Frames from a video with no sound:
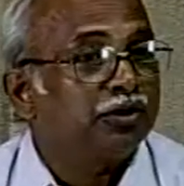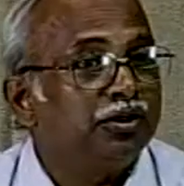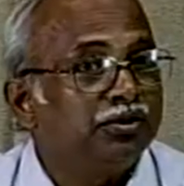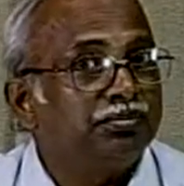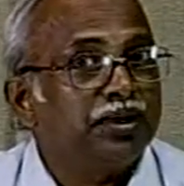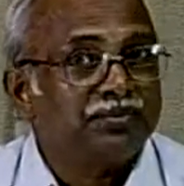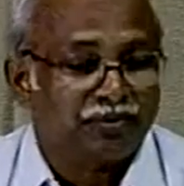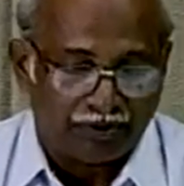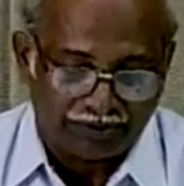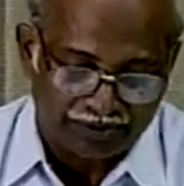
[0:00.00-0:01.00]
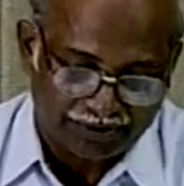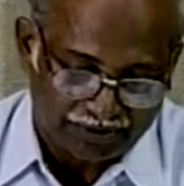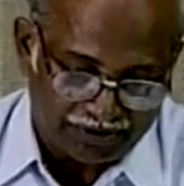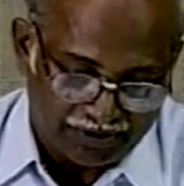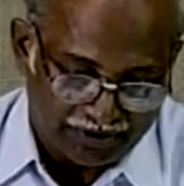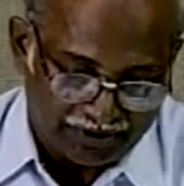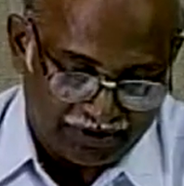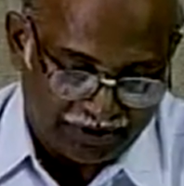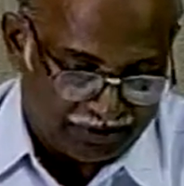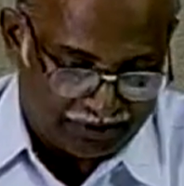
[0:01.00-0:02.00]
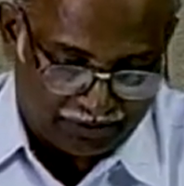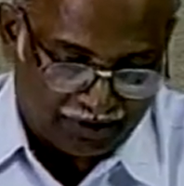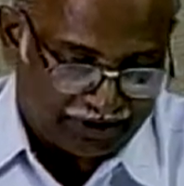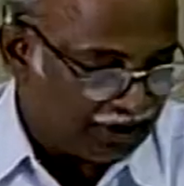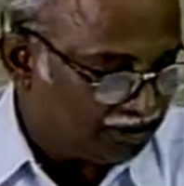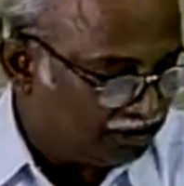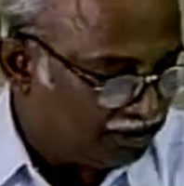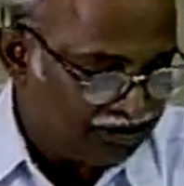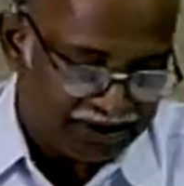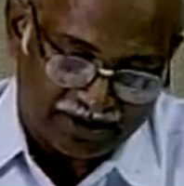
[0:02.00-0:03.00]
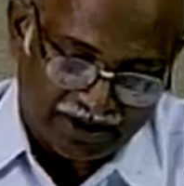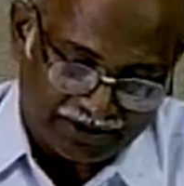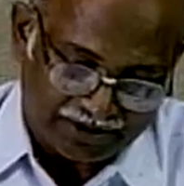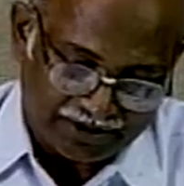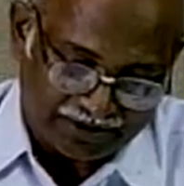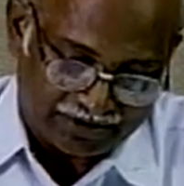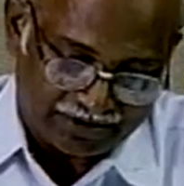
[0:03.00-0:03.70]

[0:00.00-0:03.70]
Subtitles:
oil platforms, one can list like this.